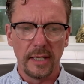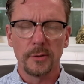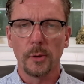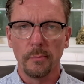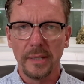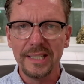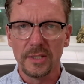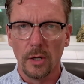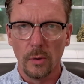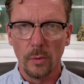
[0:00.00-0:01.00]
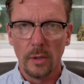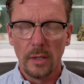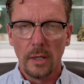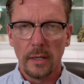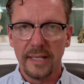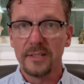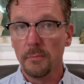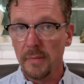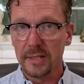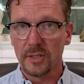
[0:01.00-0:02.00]
Intermezzo,
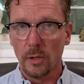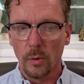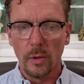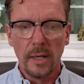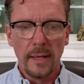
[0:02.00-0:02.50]
Intermezzo,